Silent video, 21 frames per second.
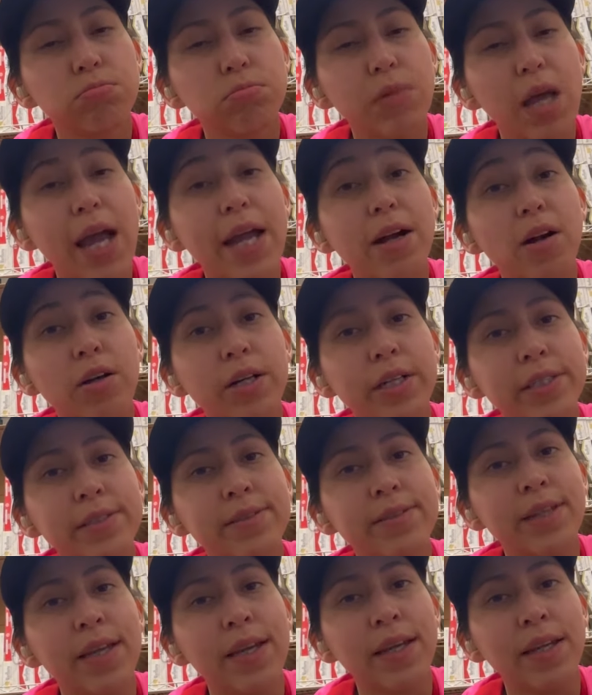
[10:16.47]
I already
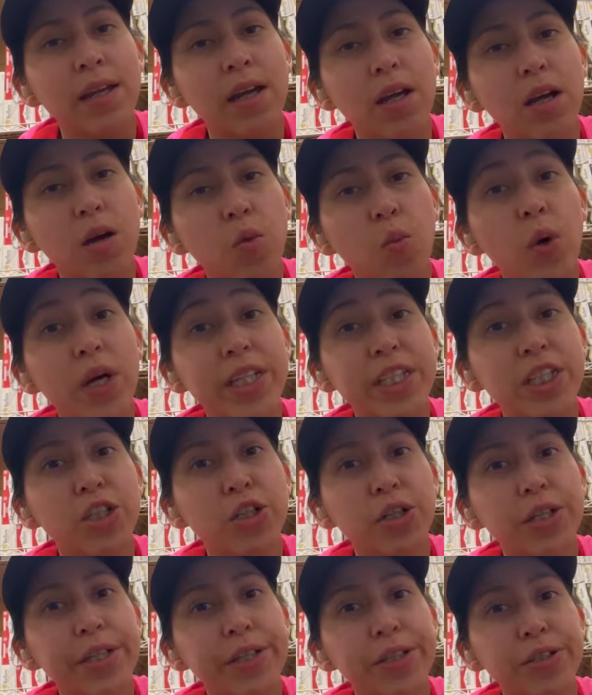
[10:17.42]
did what
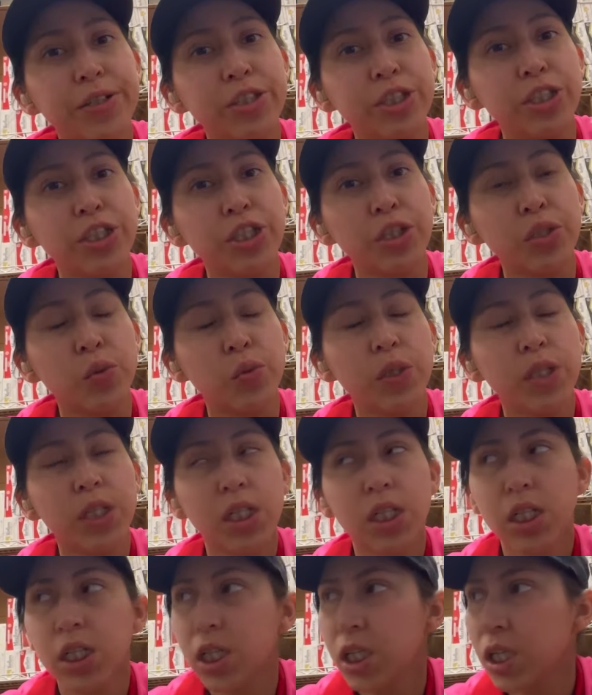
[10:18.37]
you're here to do.
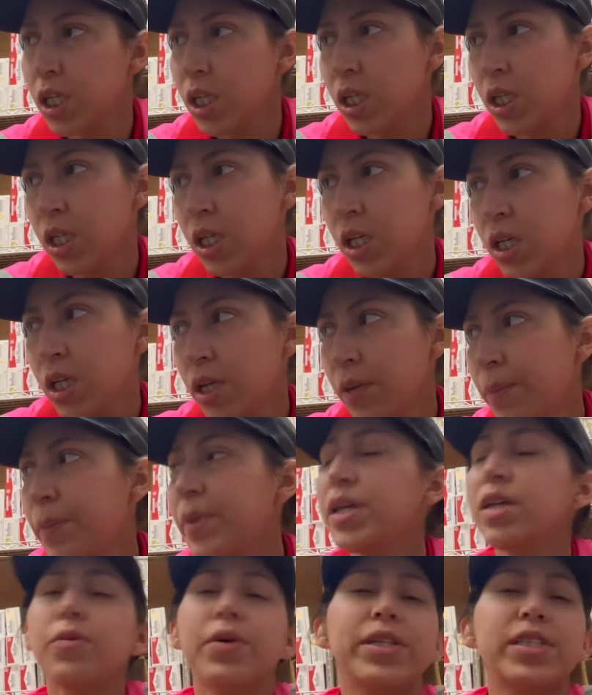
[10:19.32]
But
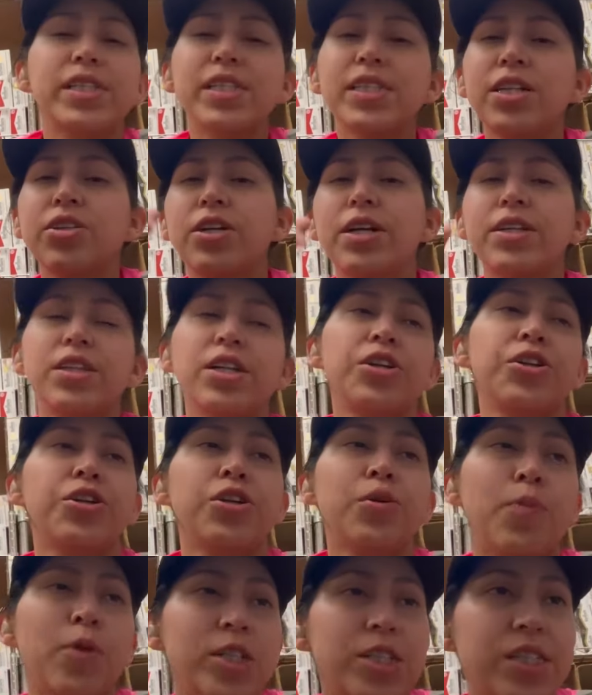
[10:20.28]
anyways, I sent her out there to
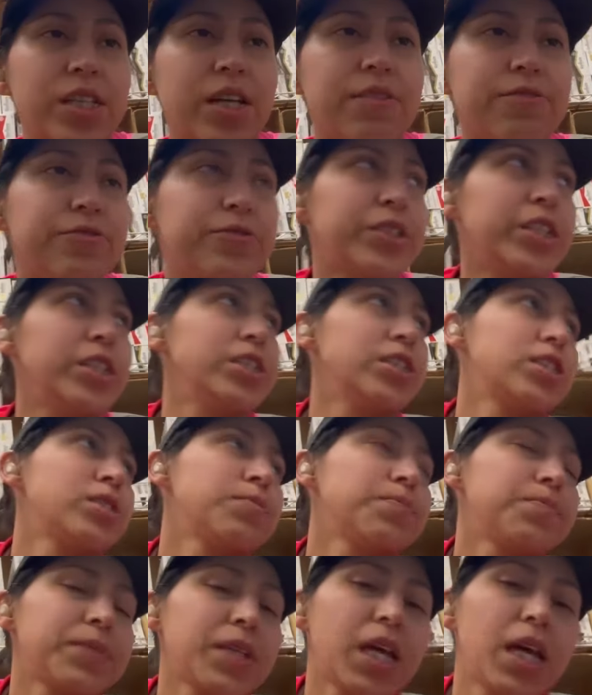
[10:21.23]
do more stuff because
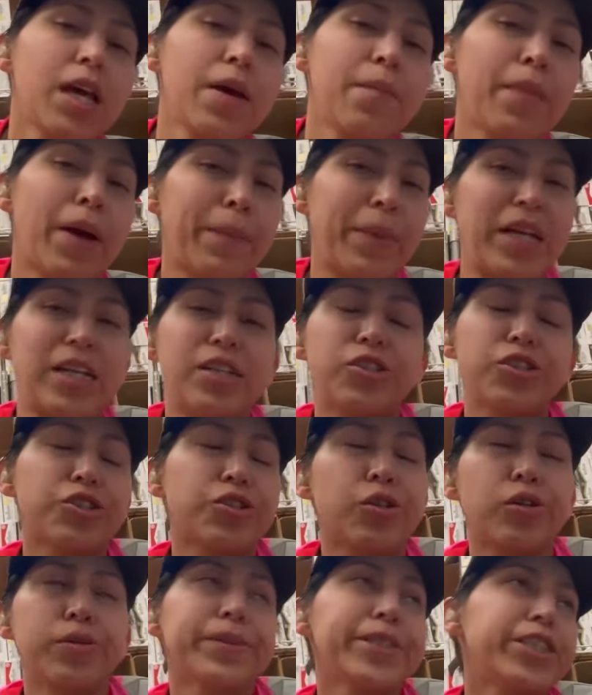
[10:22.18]
my manager
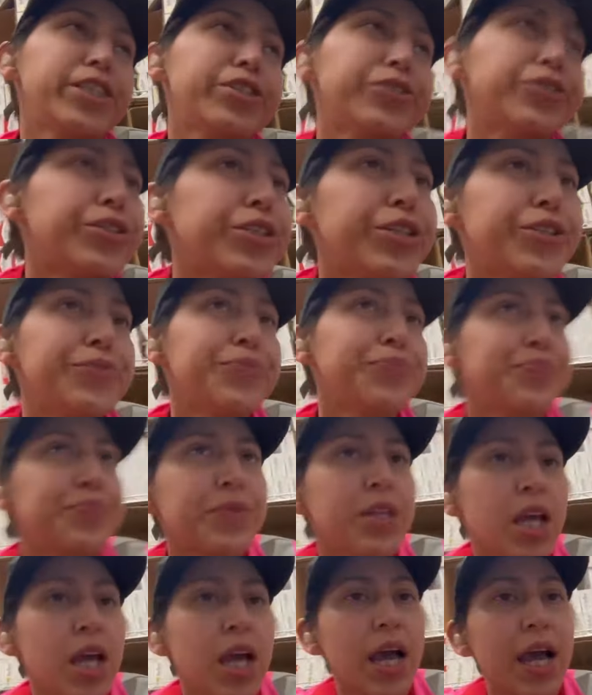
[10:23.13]
told me to, so.
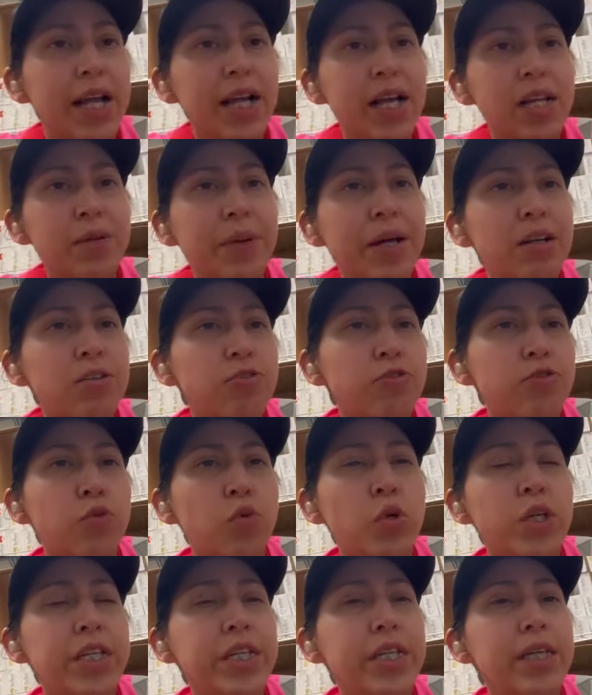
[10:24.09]
I got about
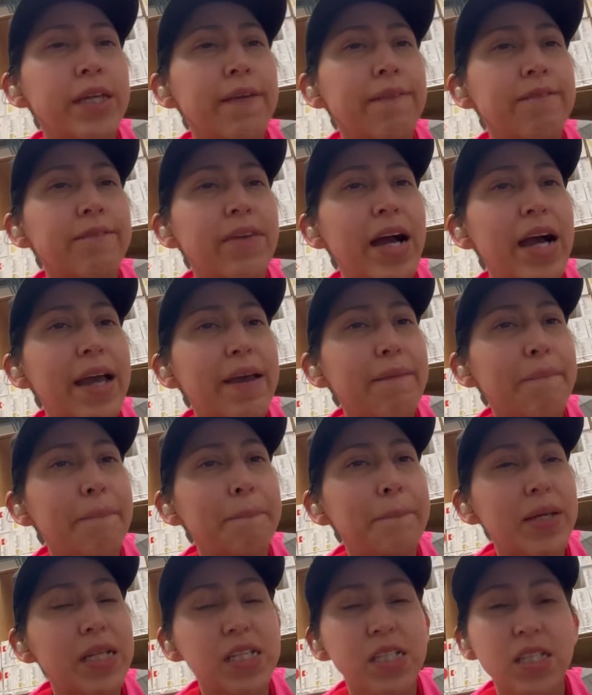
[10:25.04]
45
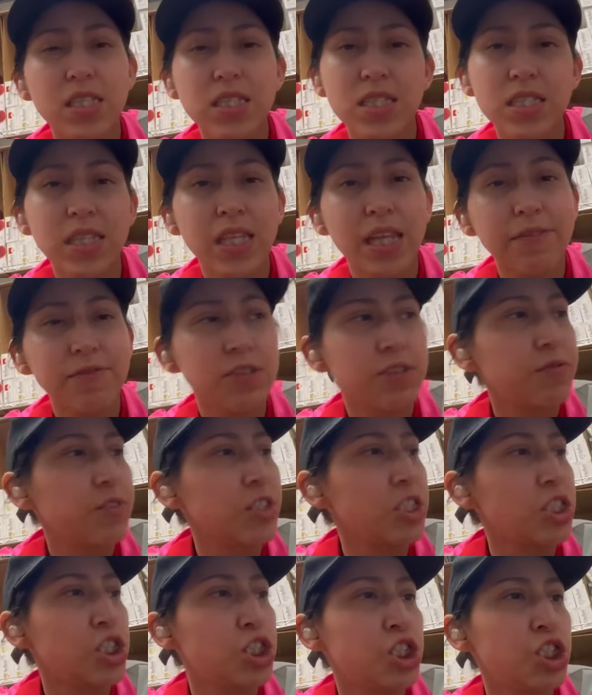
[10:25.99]
minutes left of
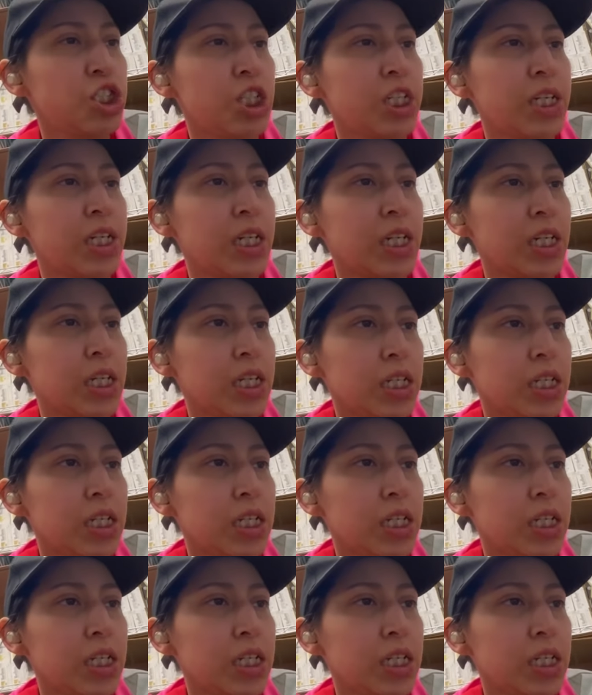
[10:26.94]
this shit.